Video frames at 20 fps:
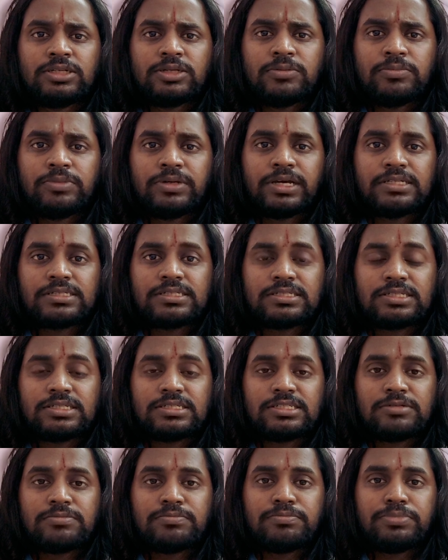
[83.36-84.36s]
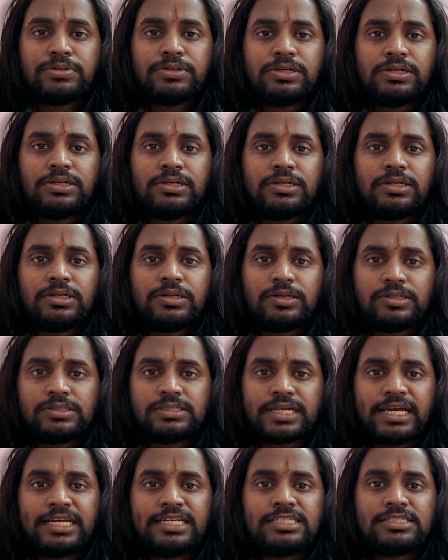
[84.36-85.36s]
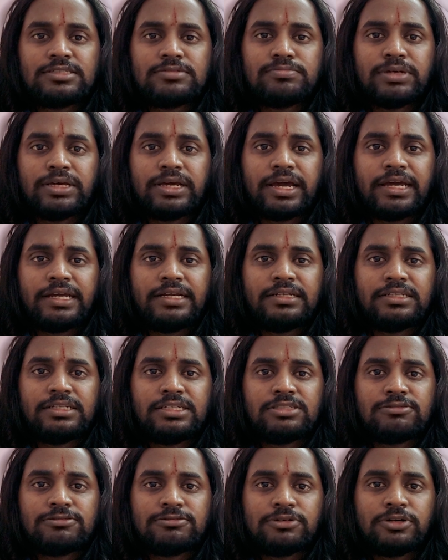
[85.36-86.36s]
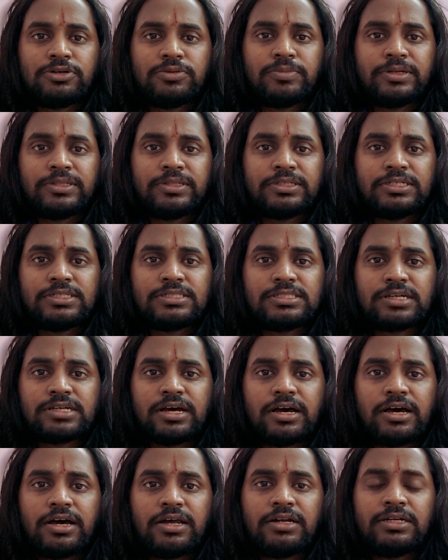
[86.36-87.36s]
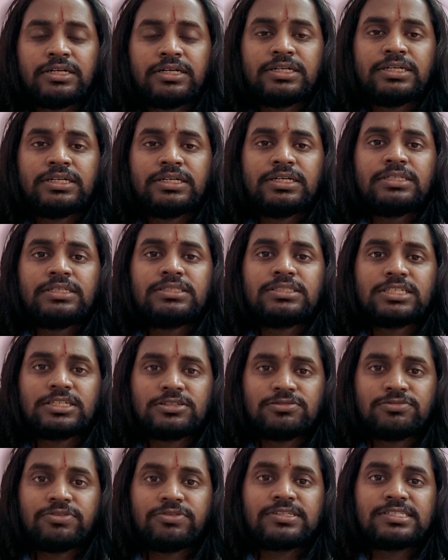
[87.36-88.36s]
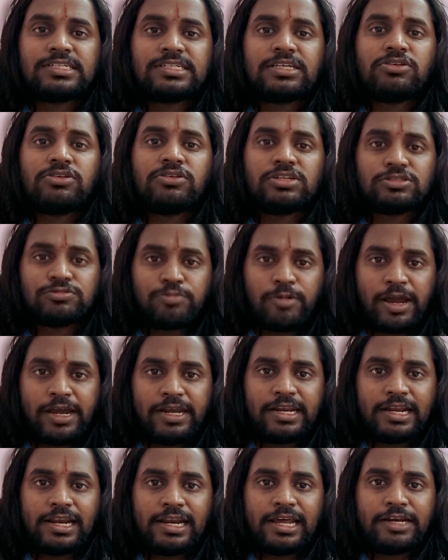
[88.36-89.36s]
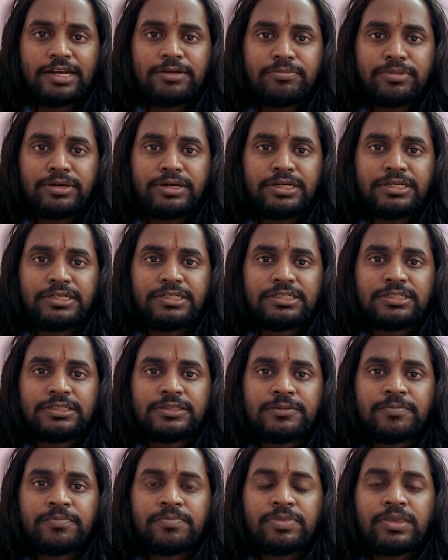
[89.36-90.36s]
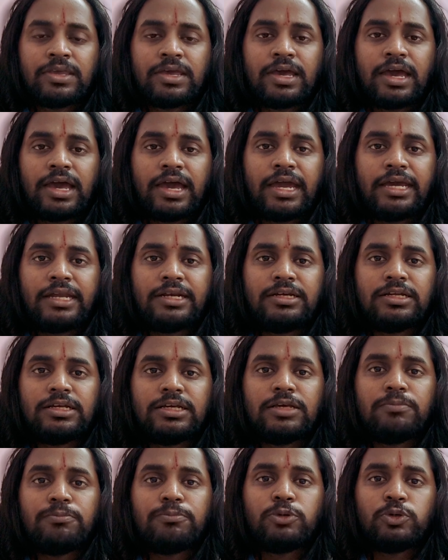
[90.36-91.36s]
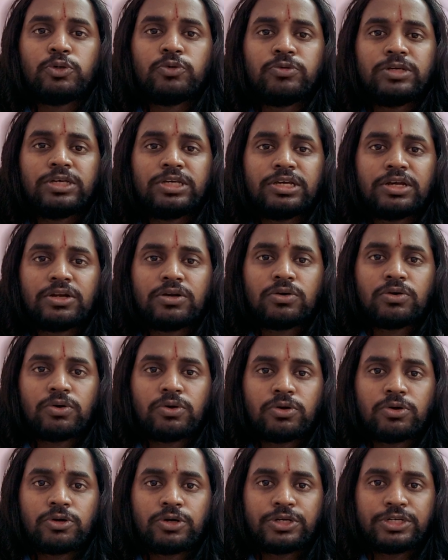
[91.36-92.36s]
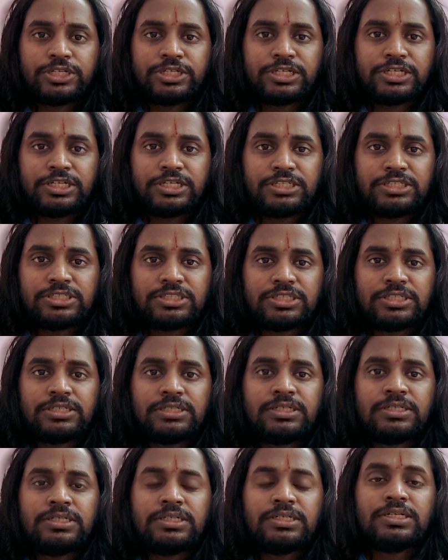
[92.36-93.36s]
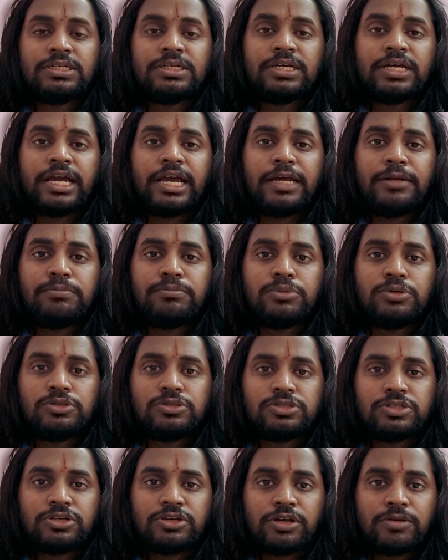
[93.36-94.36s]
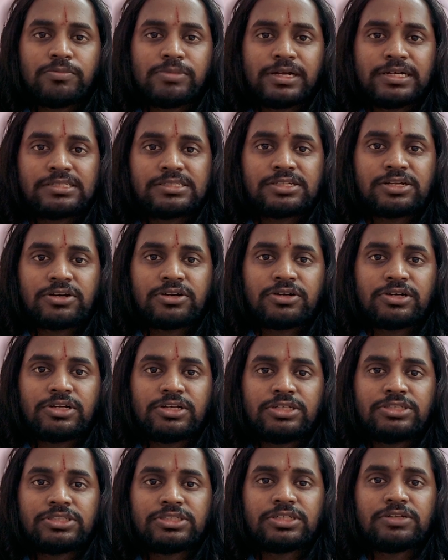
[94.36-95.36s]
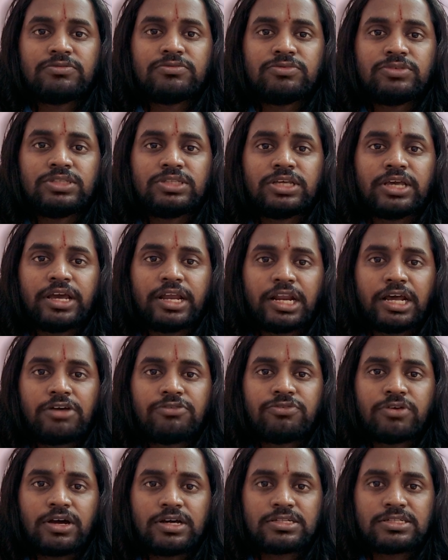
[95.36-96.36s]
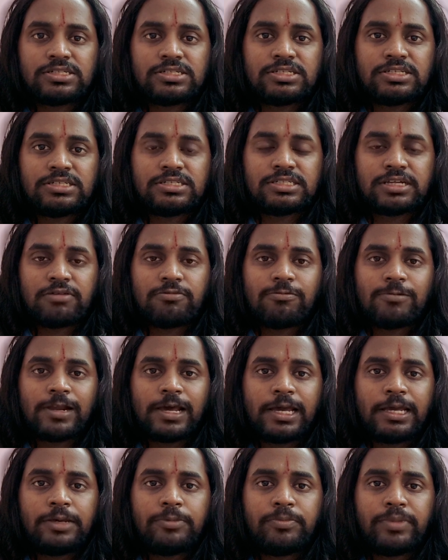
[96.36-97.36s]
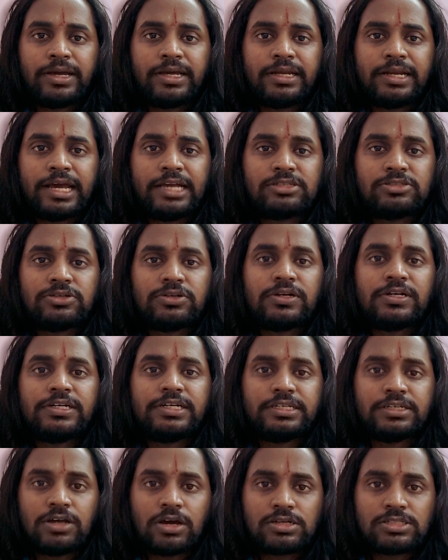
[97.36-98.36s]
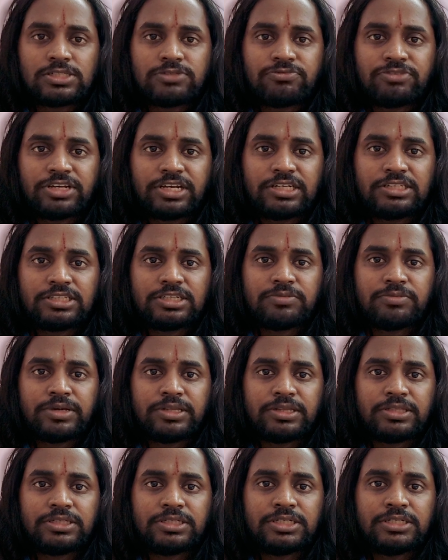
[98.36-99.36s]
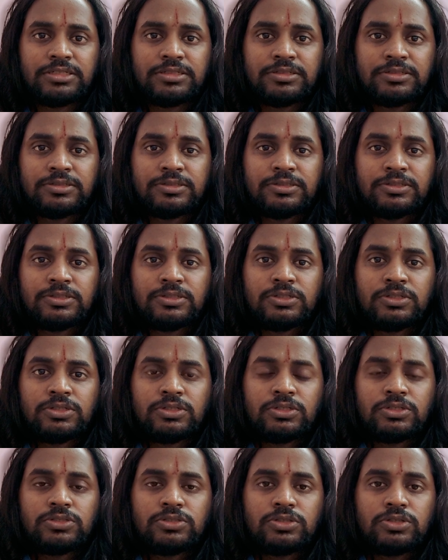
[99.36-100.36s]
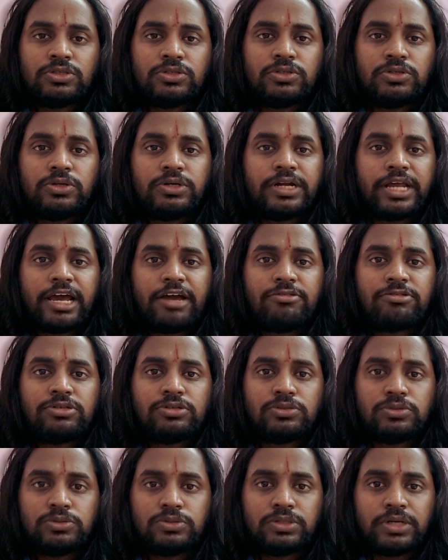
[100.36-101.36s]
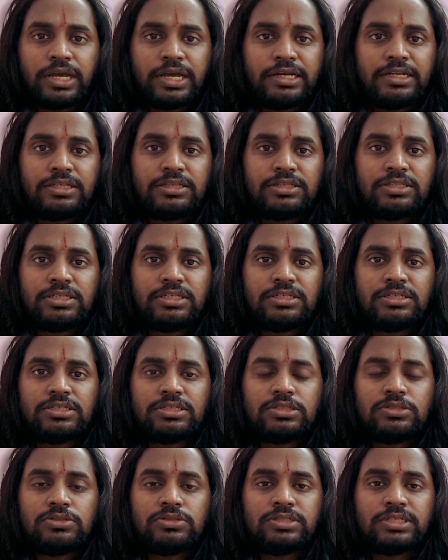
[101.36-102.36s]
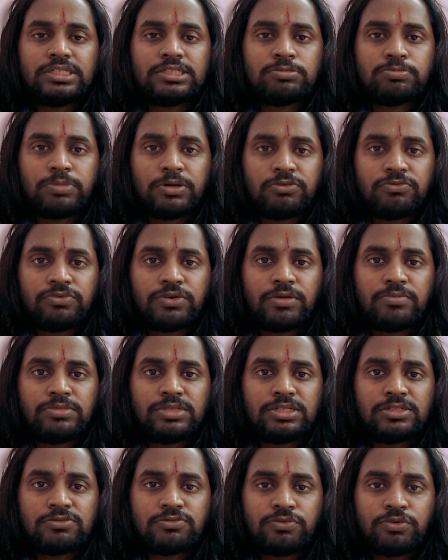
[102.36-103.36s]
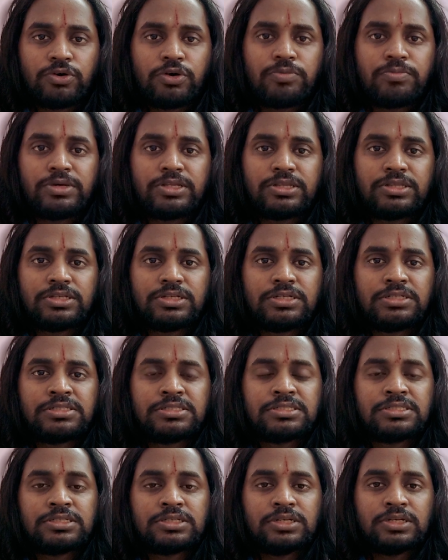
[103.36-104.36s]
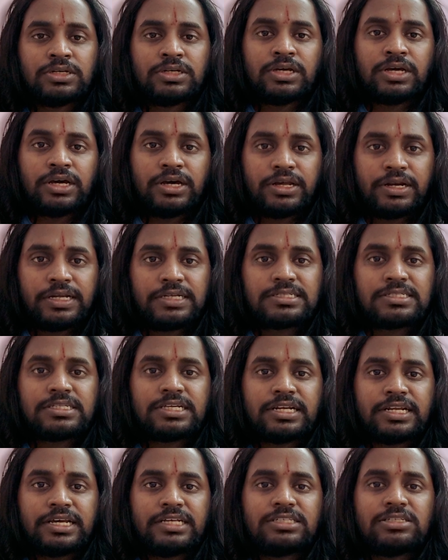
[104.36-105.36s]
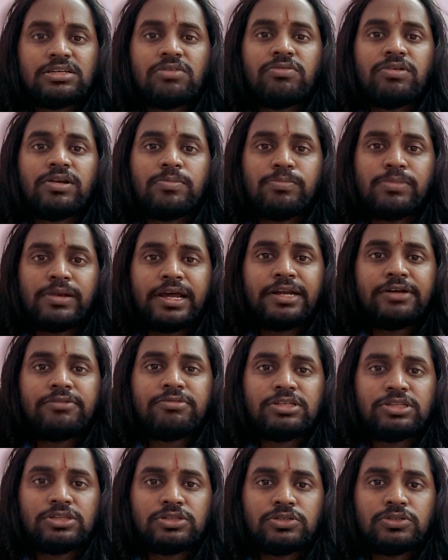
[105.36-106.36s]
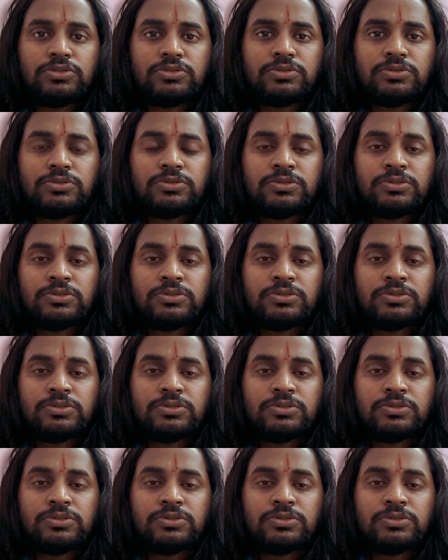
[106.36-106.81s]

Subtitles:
because the simple science behind these 4 methods are just fixing your spine alignment and improving your core coordination and boosting your blood circulation with enough oxygen supply by natural detoxification method. So you don't have to do anything, you just perform these 4 methods. Rest the nature will blend with you